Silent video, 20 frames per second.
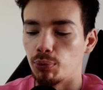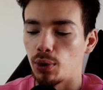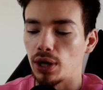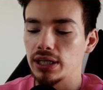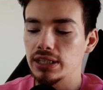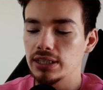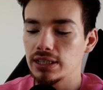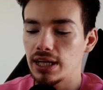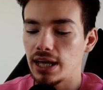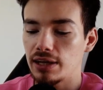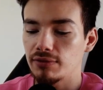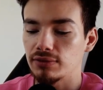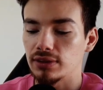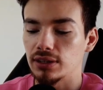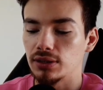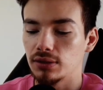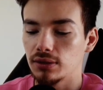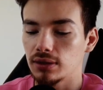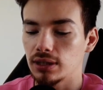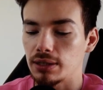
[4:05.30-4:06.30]
Brighton have
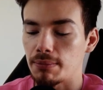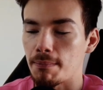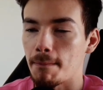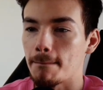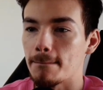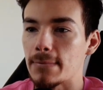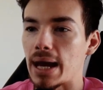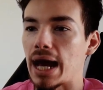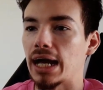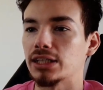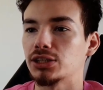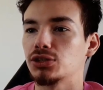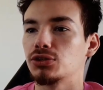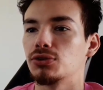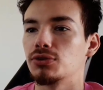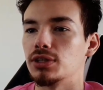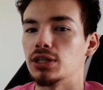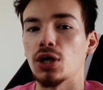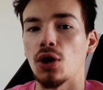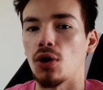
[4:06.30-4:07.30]
literally
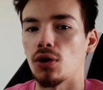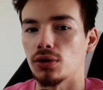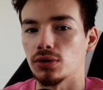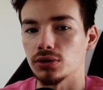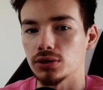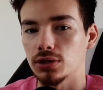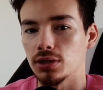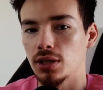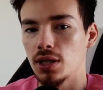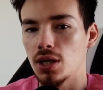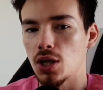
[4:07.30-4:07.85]
mastered the art